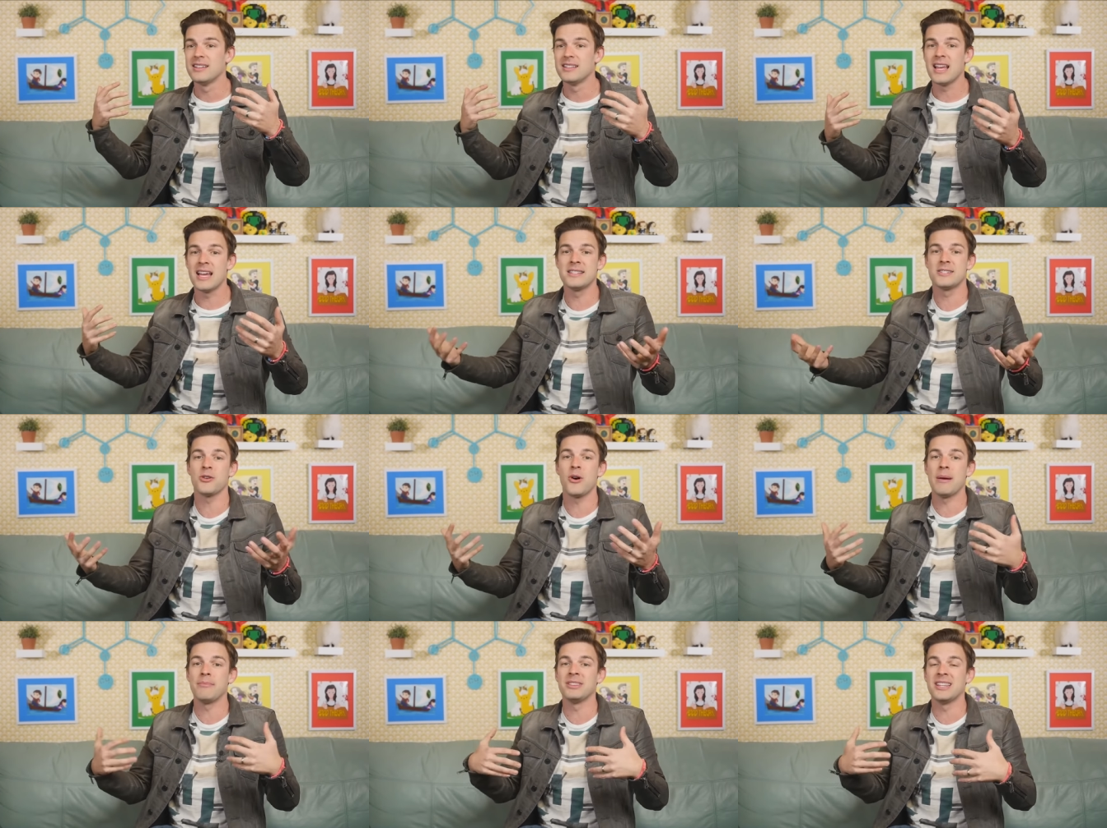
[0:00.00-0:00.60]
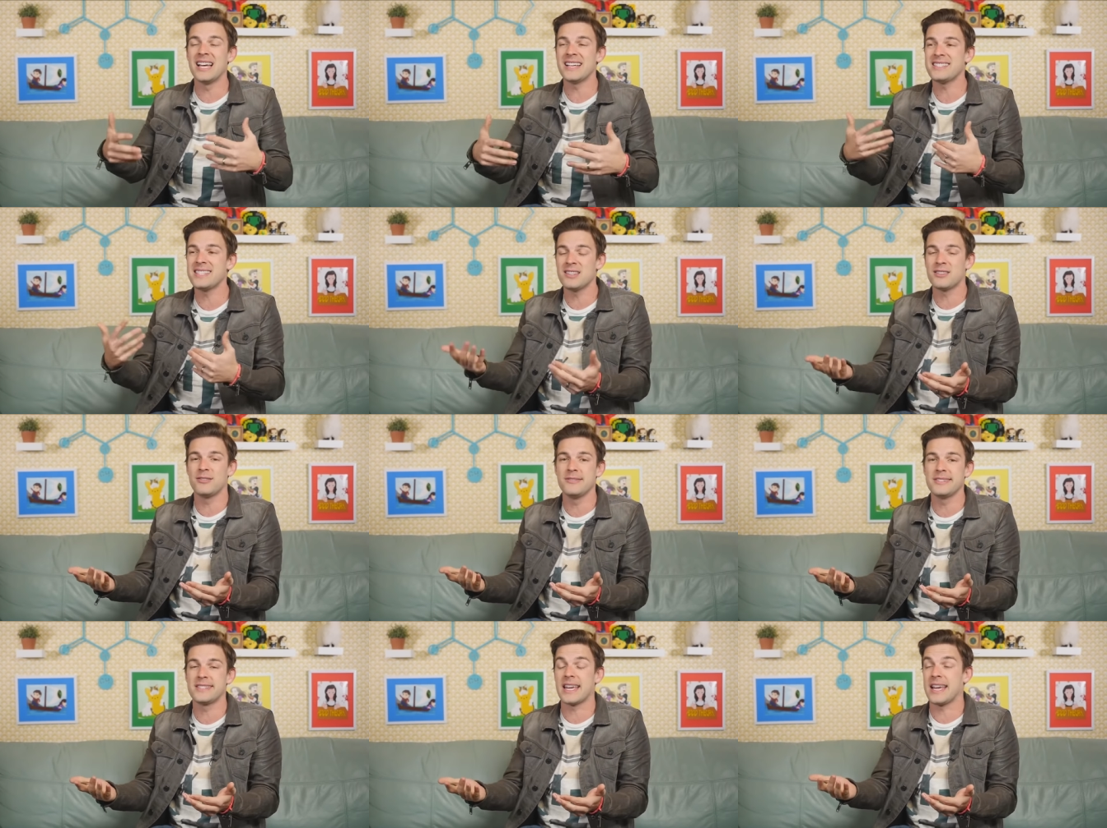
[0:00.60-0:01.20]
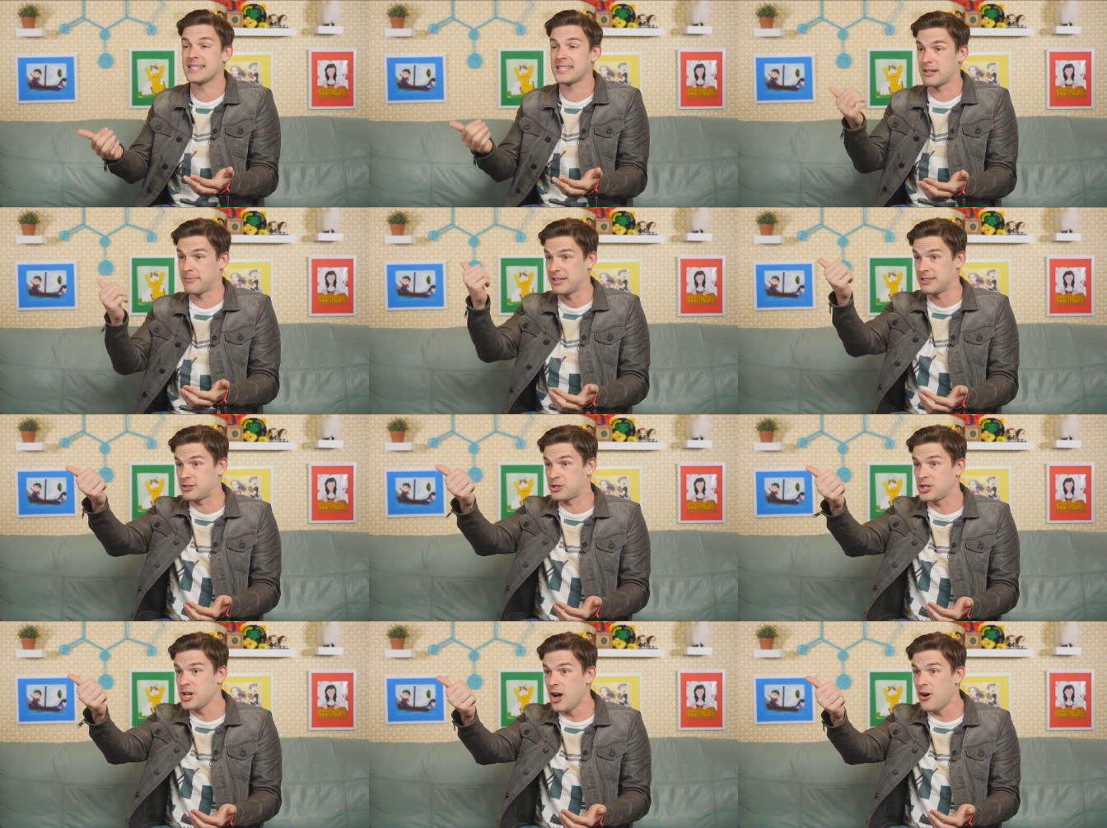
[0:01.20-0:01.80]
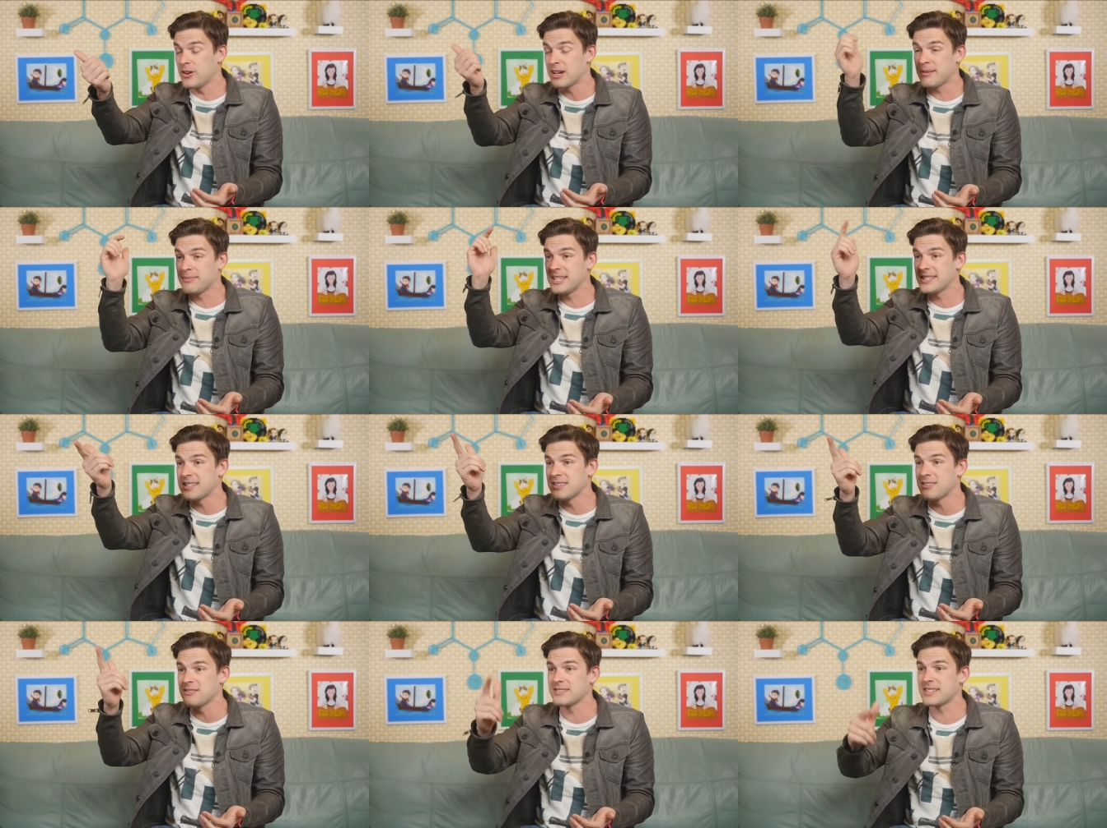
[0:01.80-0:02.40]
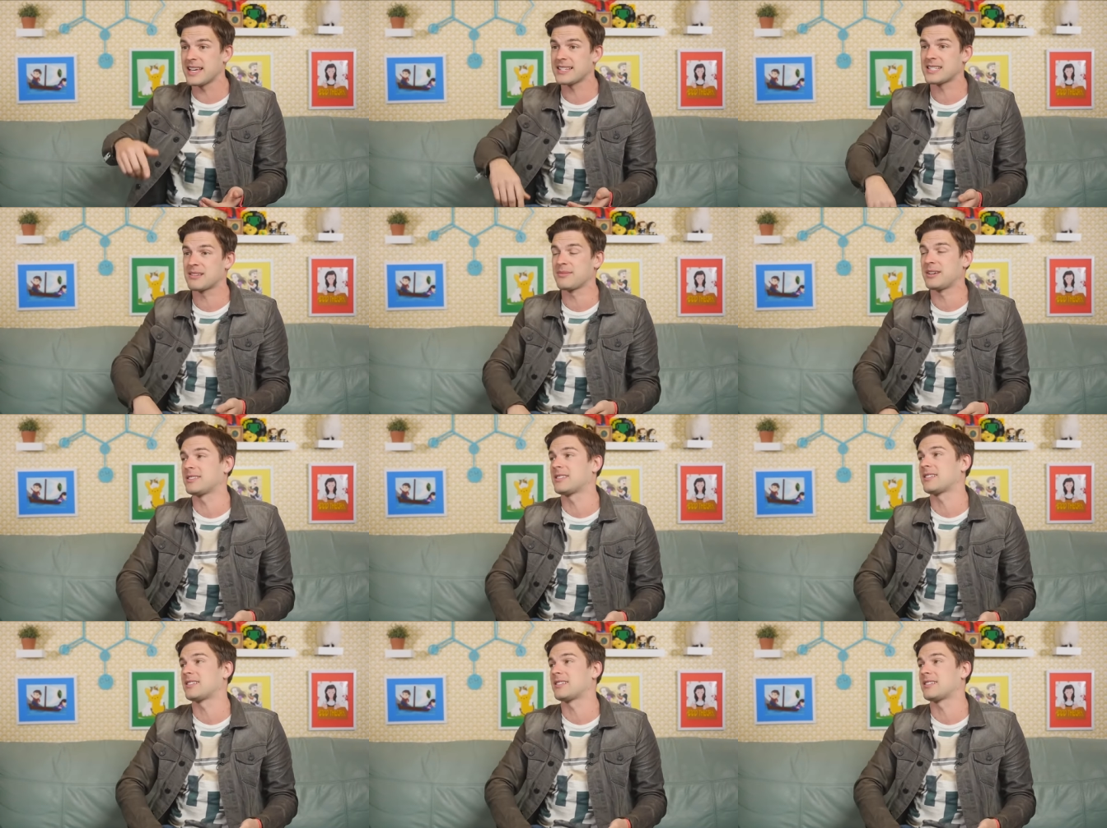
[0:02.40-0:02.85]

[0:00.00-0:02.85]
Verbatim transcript: and so i'm less enthusiastic about the show and i'm less enthusiastic about the